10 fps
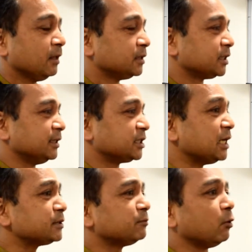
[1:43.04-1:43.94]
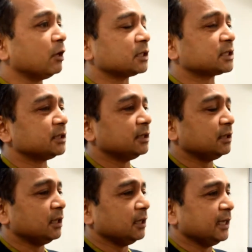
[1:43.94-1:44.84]
So in terms of what
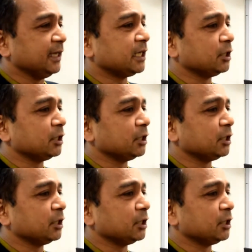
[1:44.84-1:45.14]
he